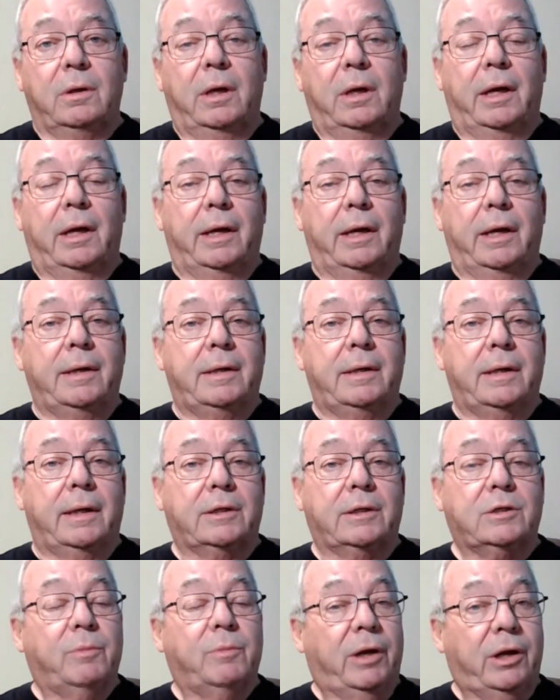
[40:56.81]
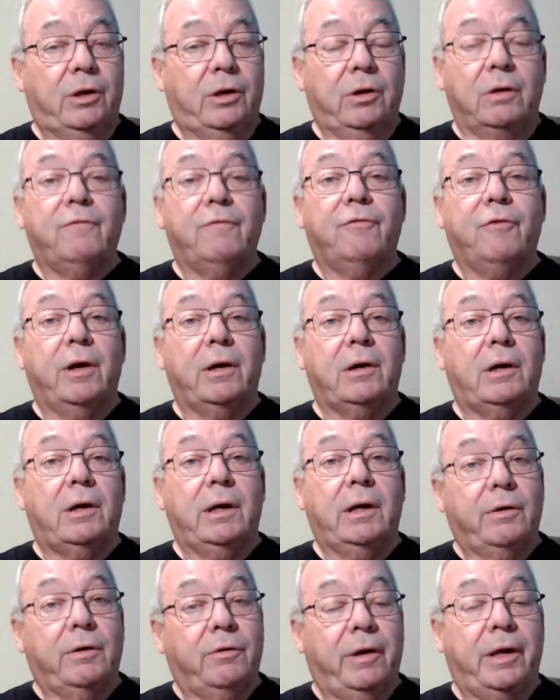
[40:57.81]
And uh, as my good friend
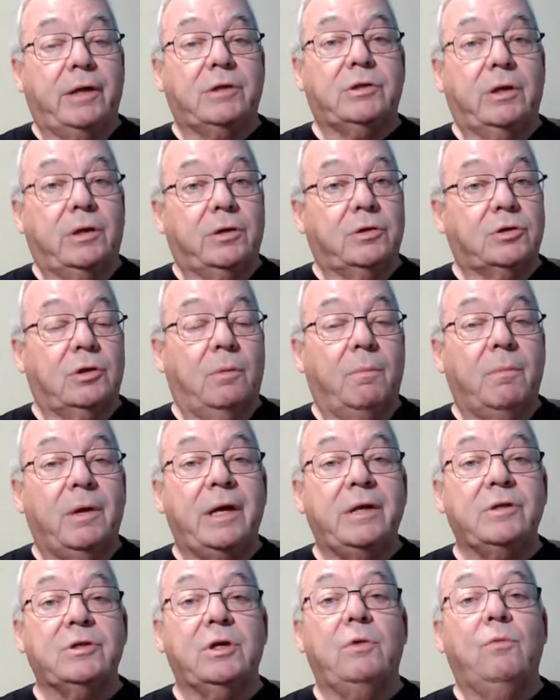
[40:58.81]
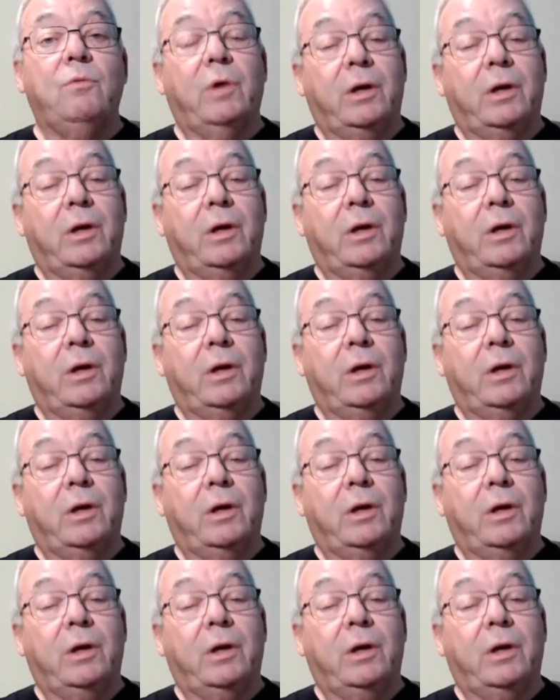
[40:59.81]
Clare Drake said, it's amazing